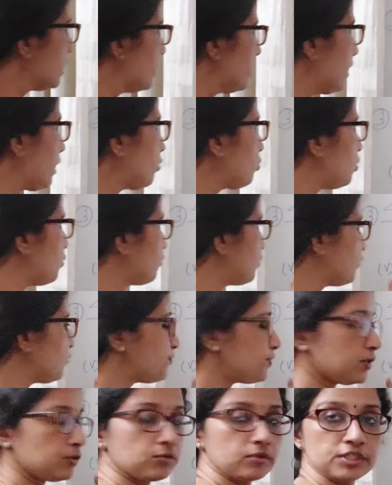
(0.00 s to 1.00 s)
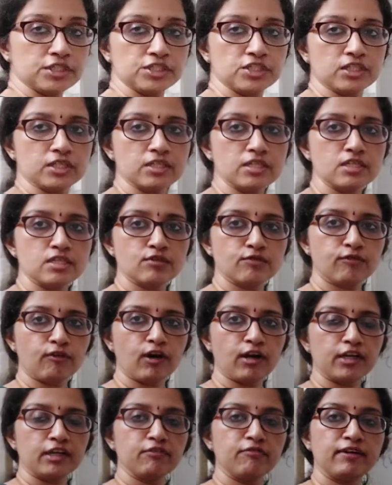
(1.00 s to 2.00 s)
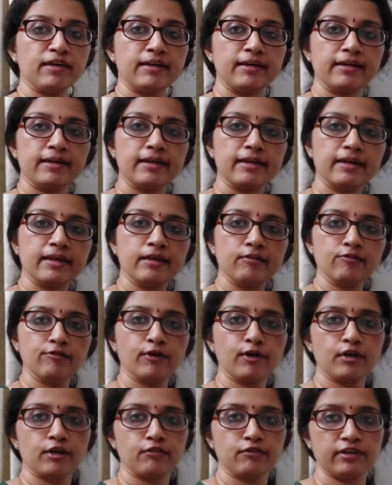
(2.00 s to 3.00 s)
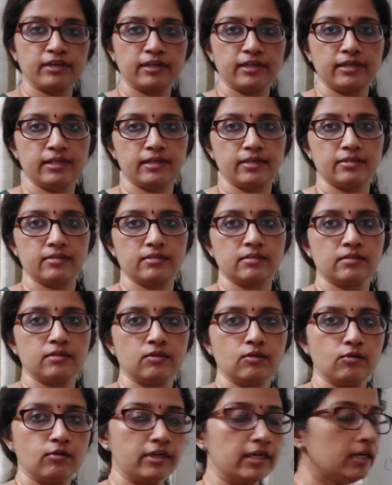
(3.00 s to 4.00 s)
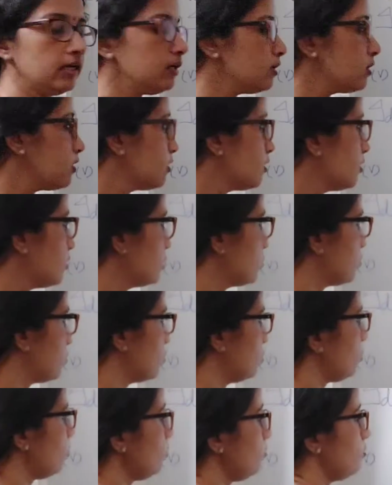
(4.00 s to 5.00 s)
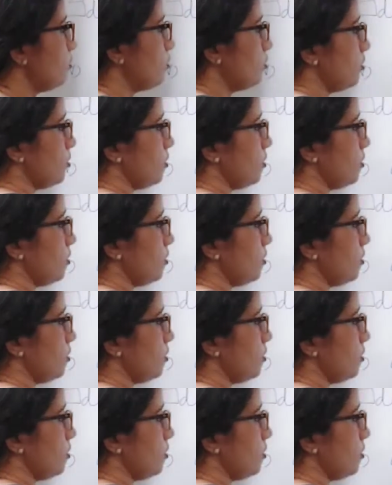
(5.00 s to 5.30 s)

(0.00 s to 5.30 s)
Now the fifth question is 45 degree and 45 degrees. Okay. So